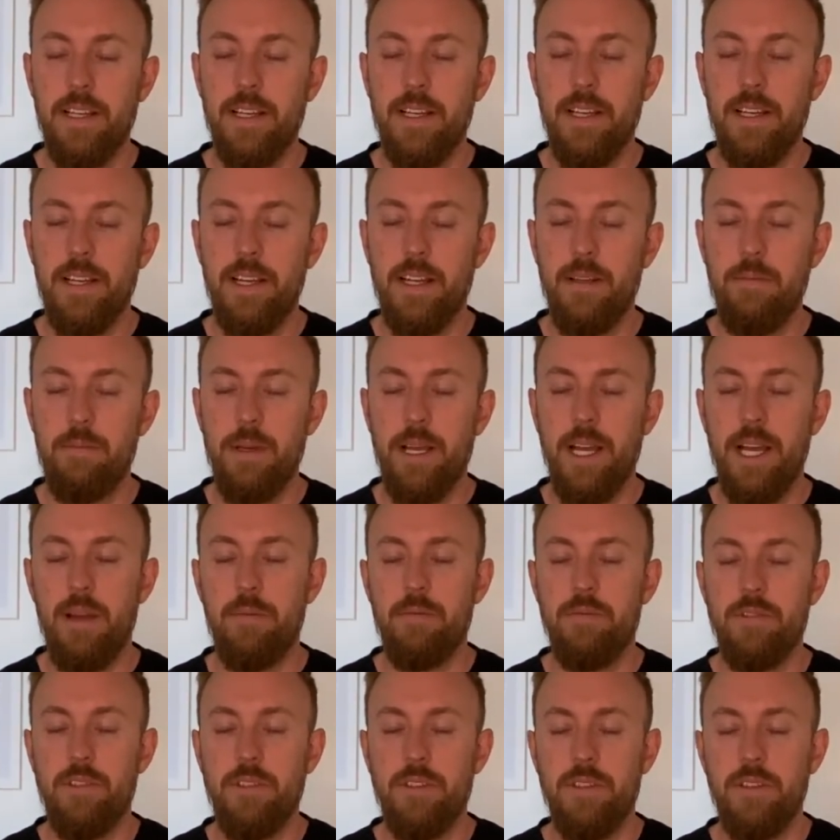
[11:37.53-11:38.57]
and
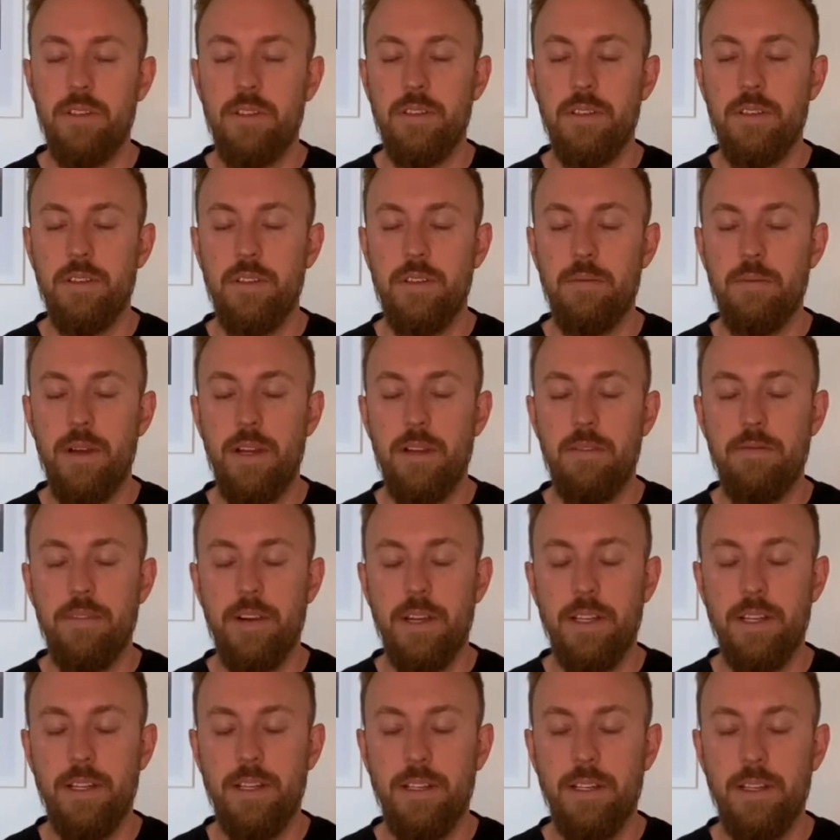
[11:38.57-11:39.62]
perhaps you might find
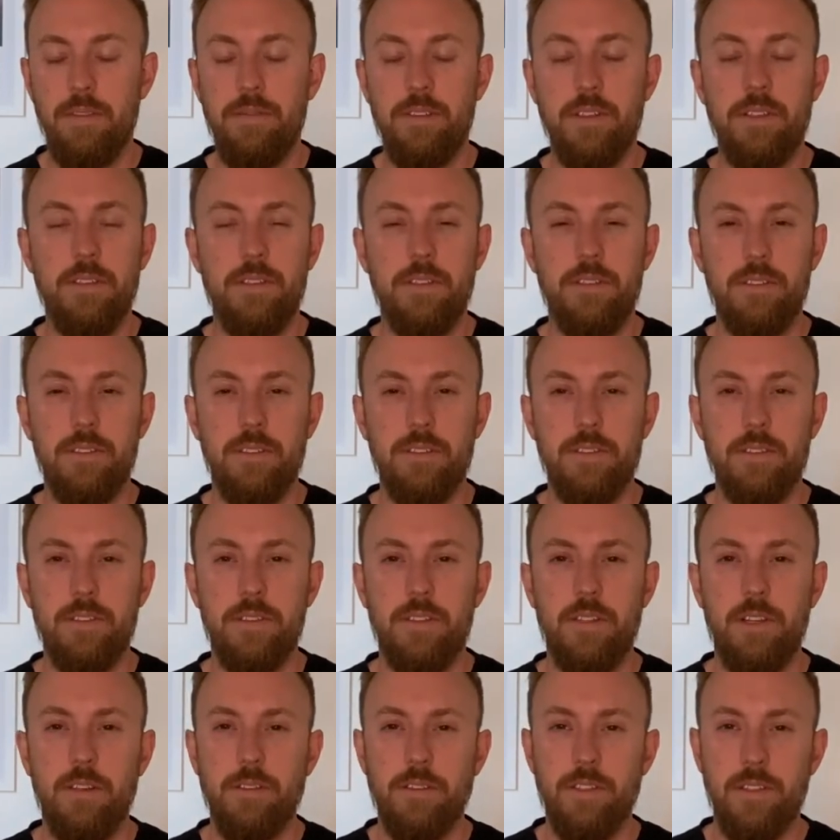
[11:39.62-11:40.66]
it difficult to
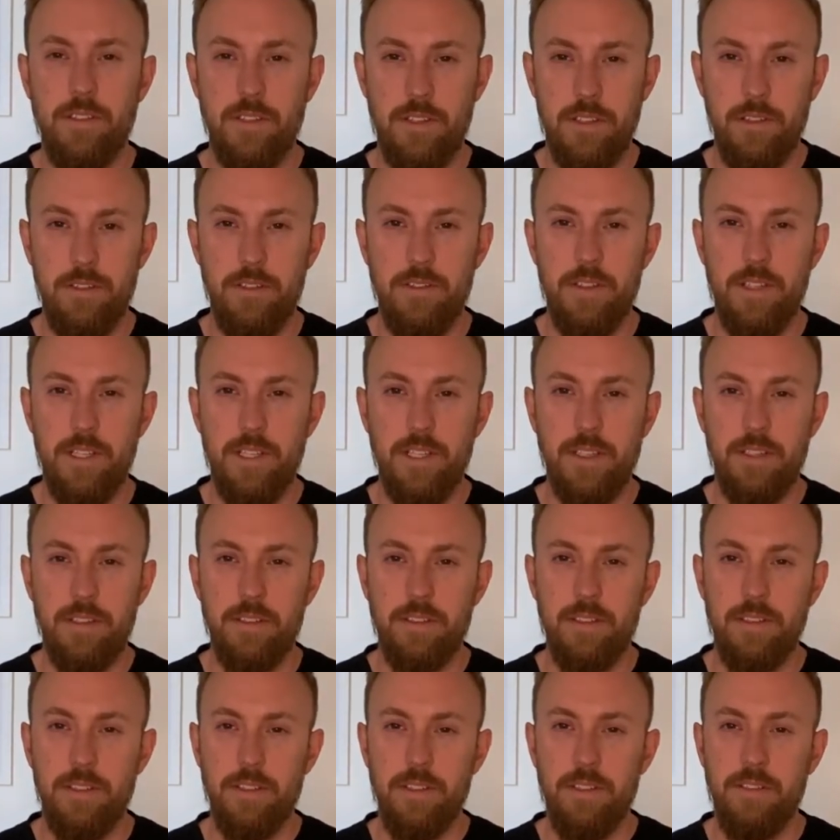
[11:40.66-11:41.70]
notice those things.
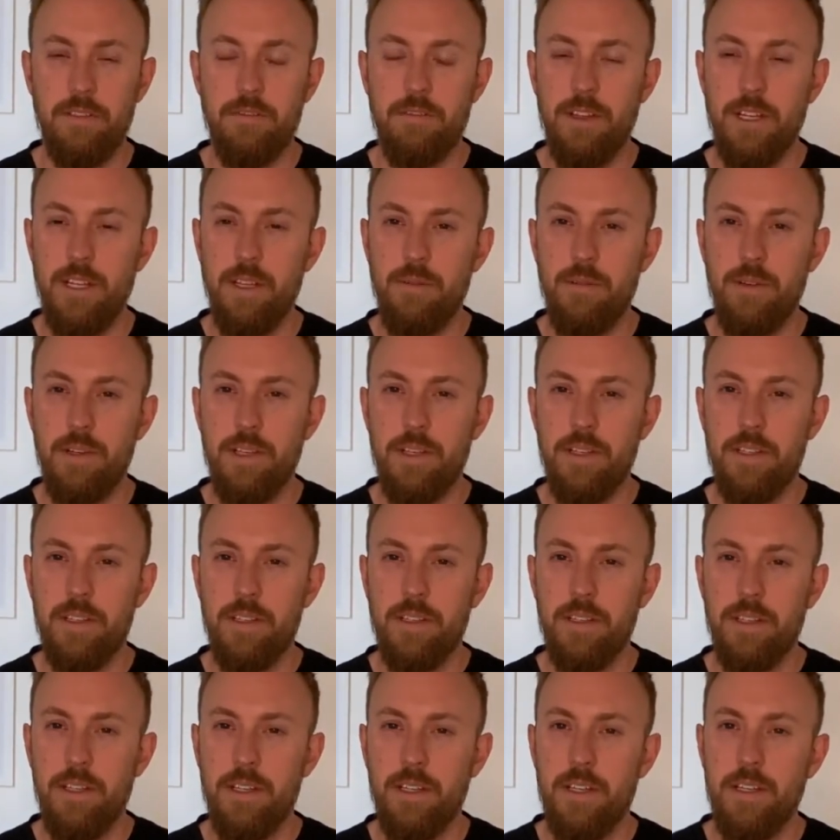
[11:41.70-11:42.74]
It's really worth
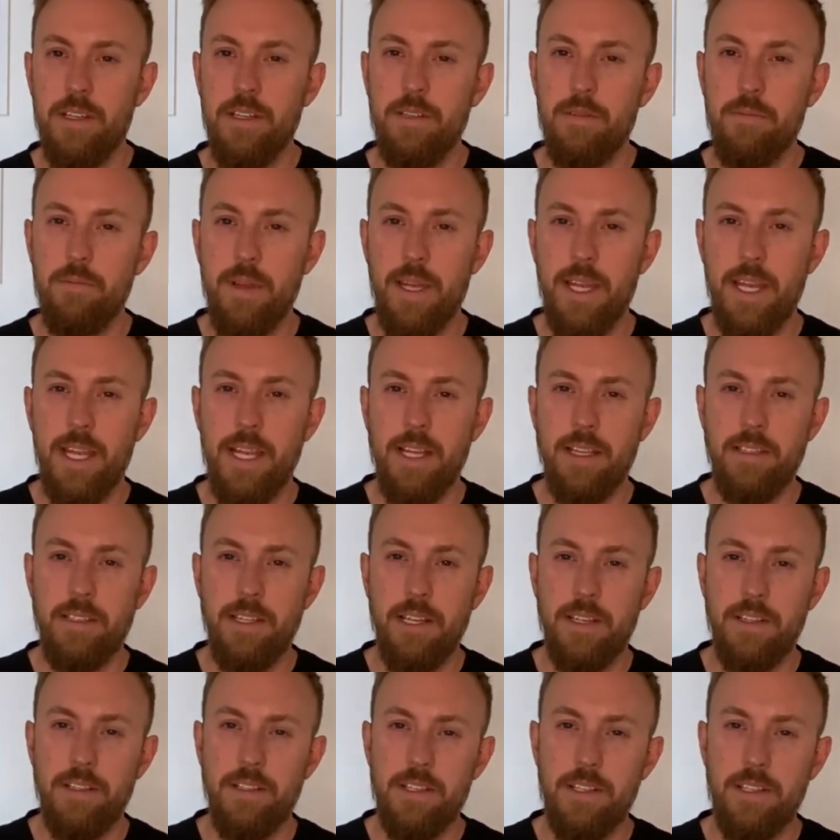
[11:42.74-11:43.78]
paying
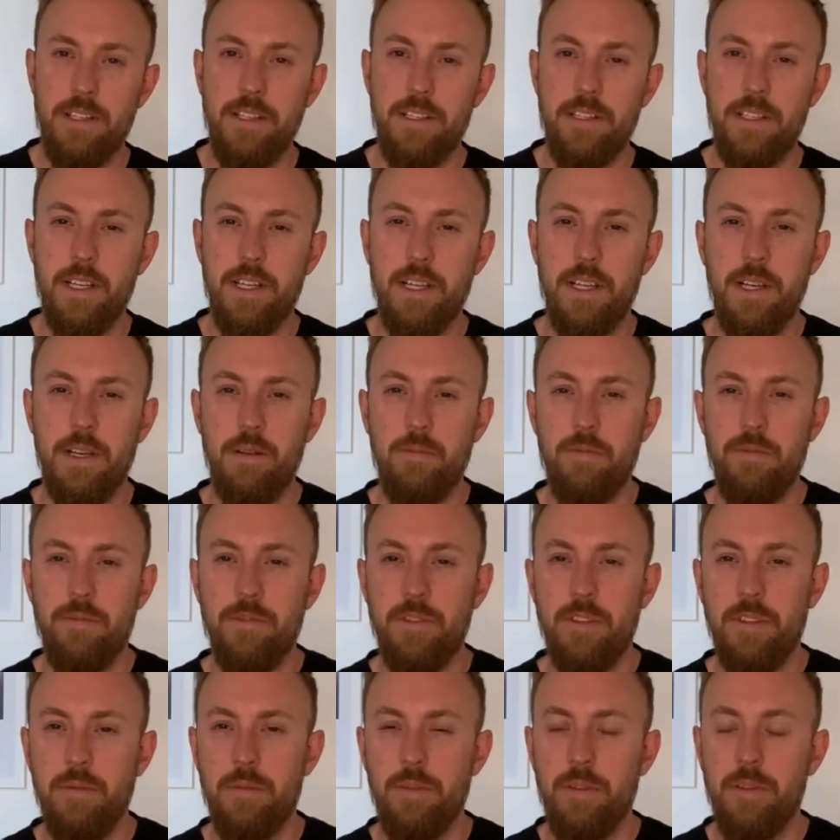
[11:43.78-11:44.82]
attention. Is it
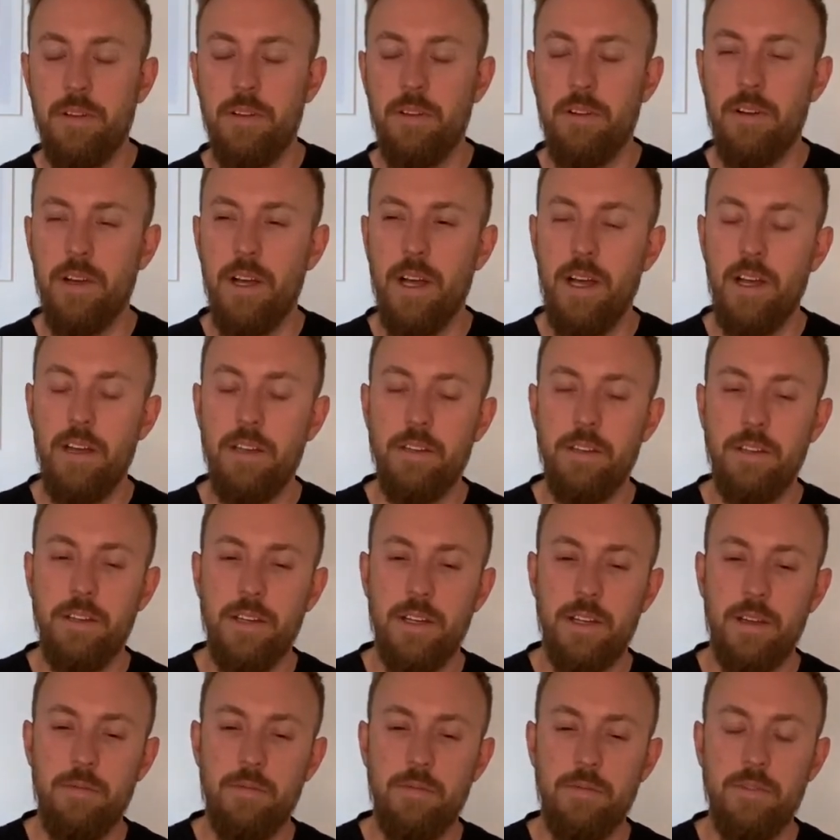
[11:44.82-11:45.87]
comfortable or
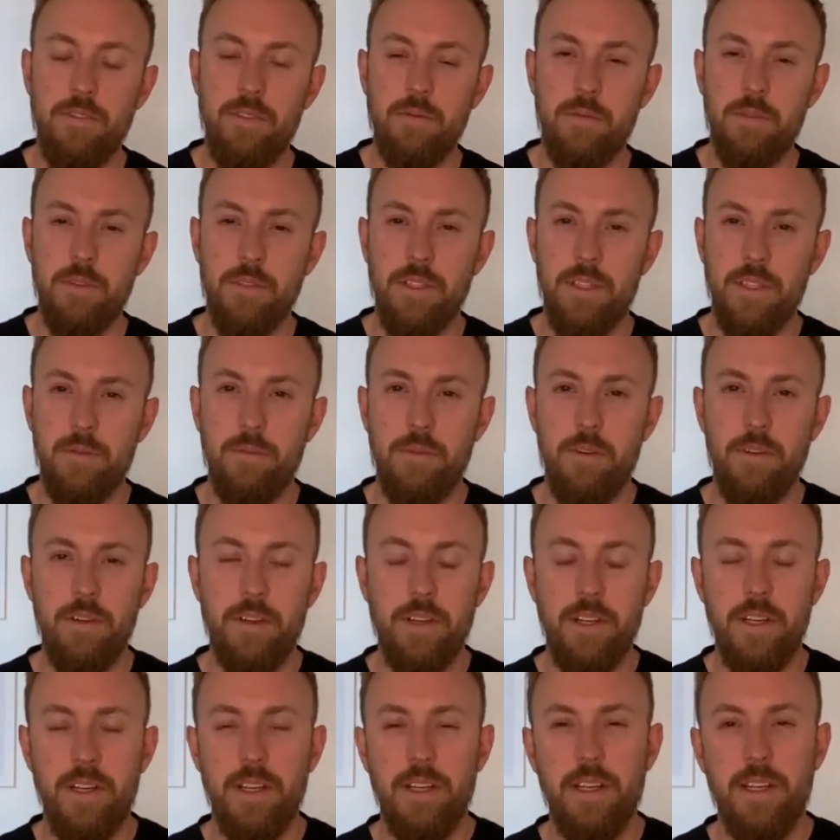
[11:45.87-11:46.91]
uncomfortable in the body?
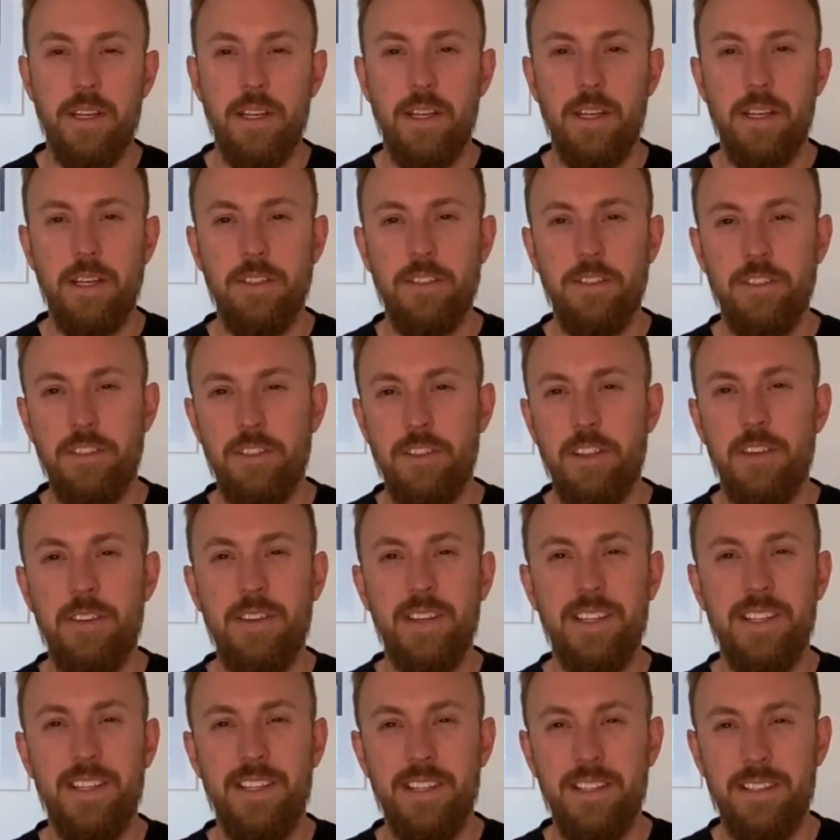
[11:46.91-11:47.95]
And just knowing
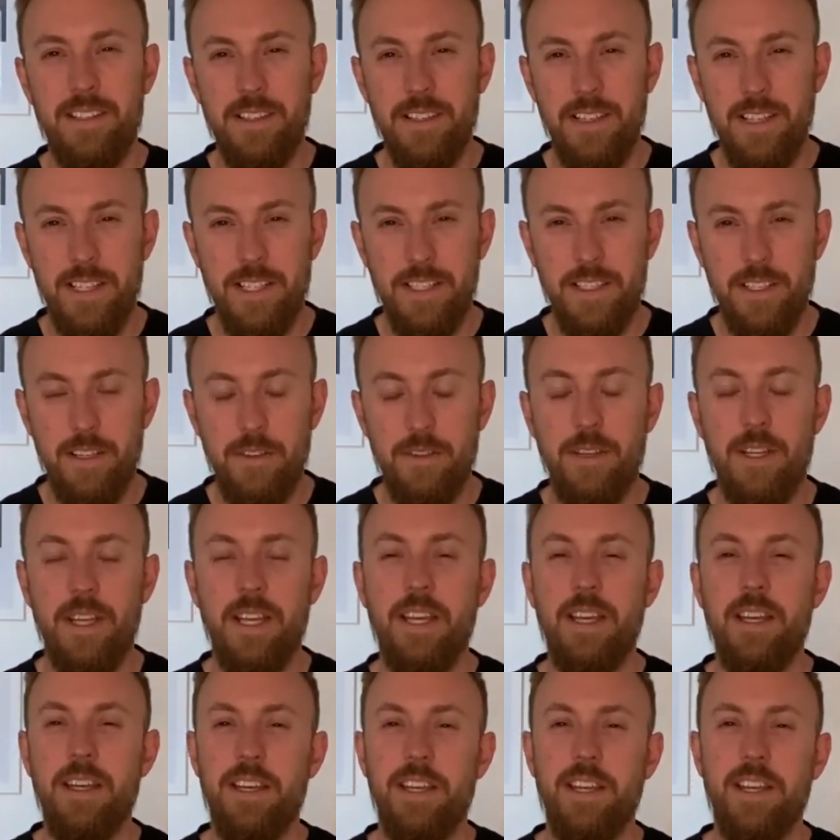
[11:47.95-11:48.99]
that it's
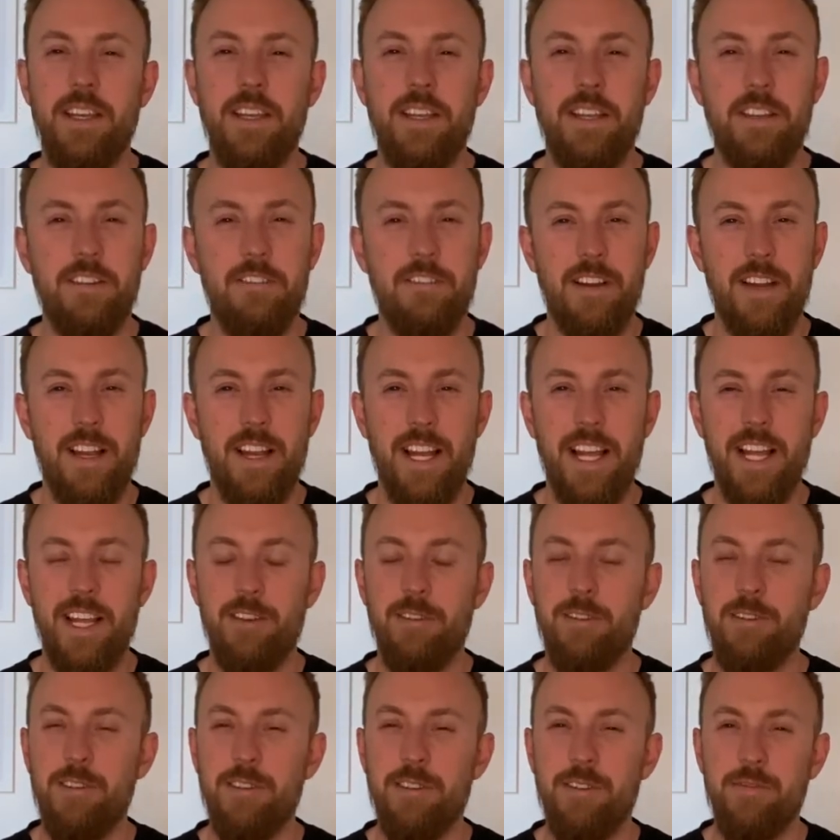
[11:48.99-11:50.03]
okay, you're
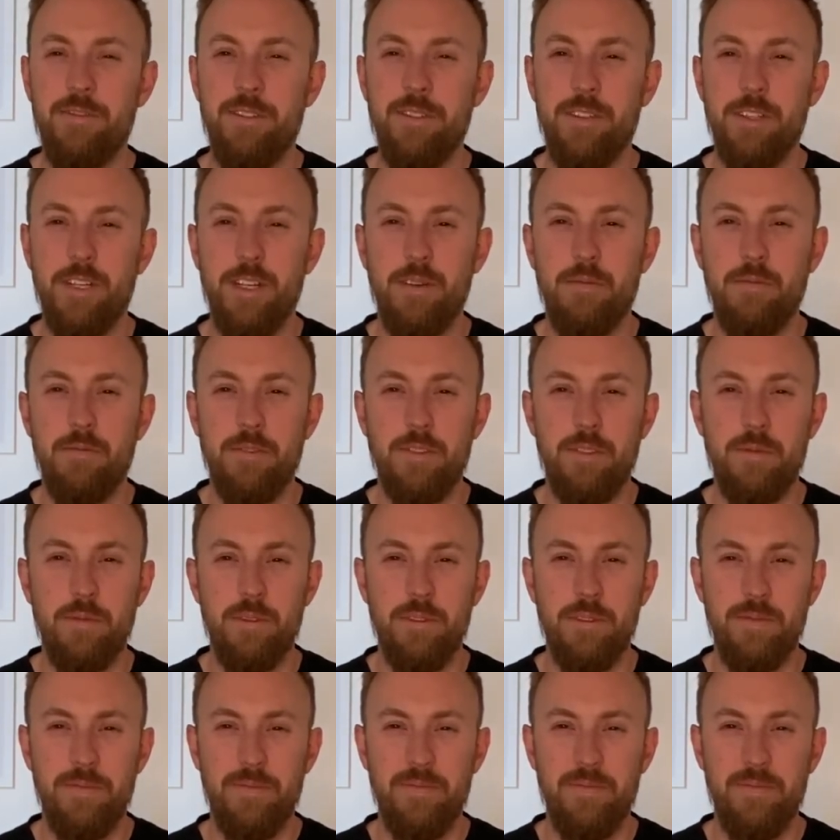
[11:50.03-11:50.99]
allowed to feel comfortable,